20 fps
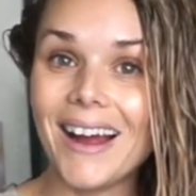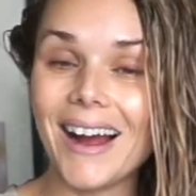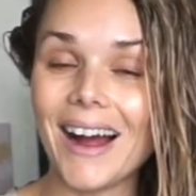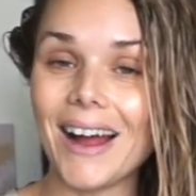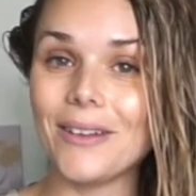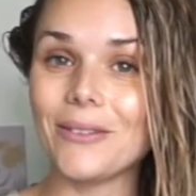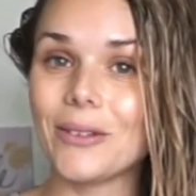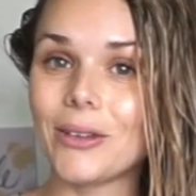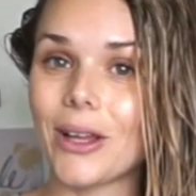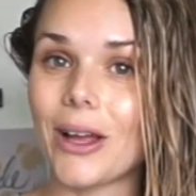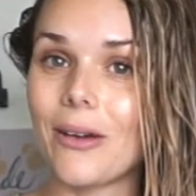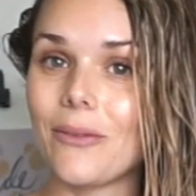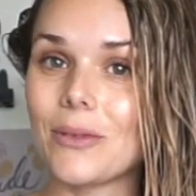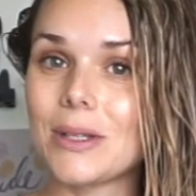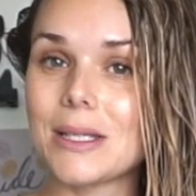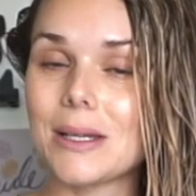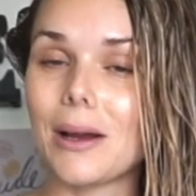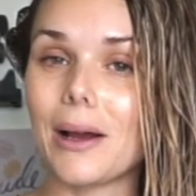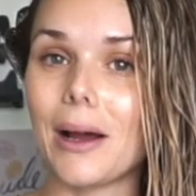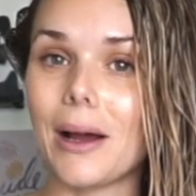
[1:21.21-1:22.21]
I've
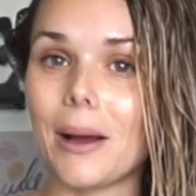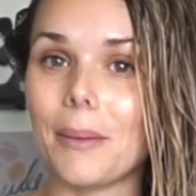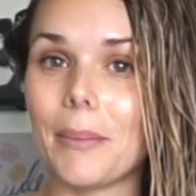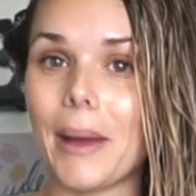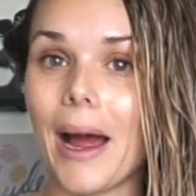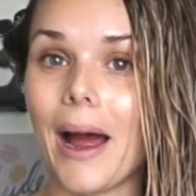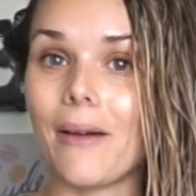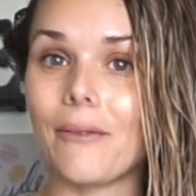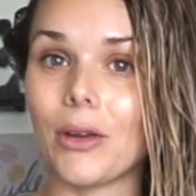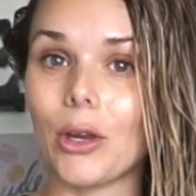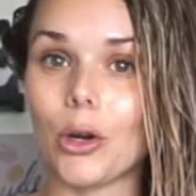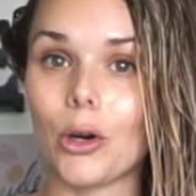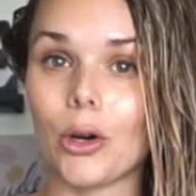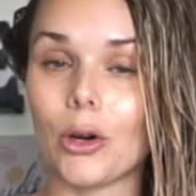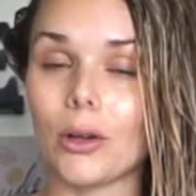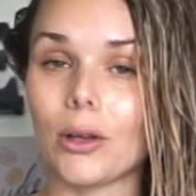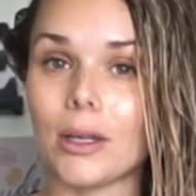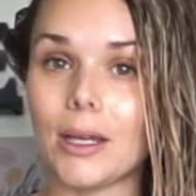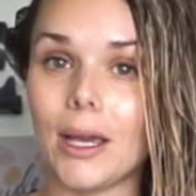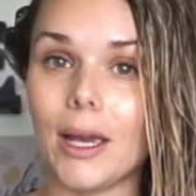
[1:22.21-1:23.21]
loved having
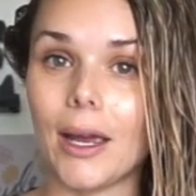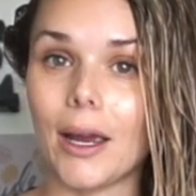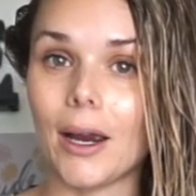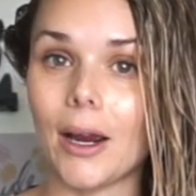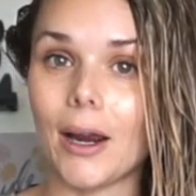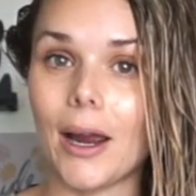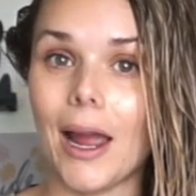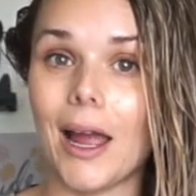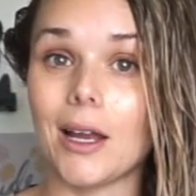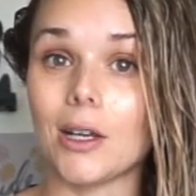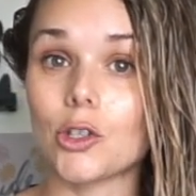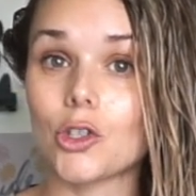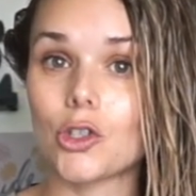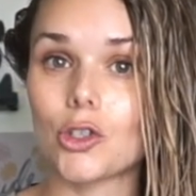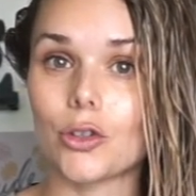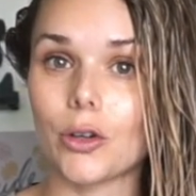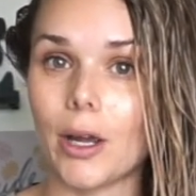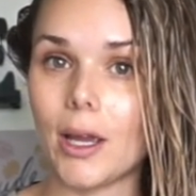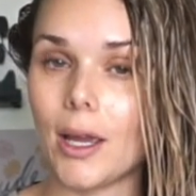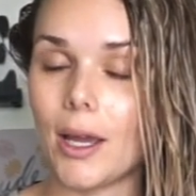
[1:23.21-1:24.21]
curly hair and
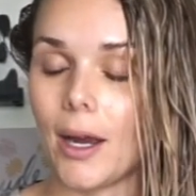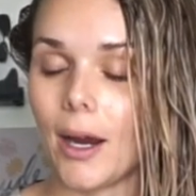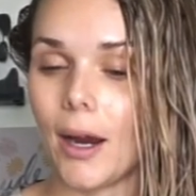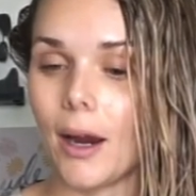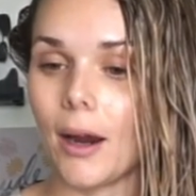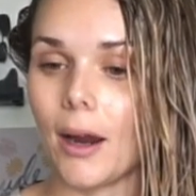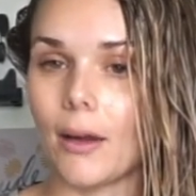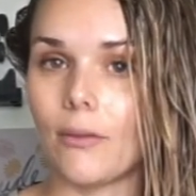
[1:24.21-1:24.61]
straight hair.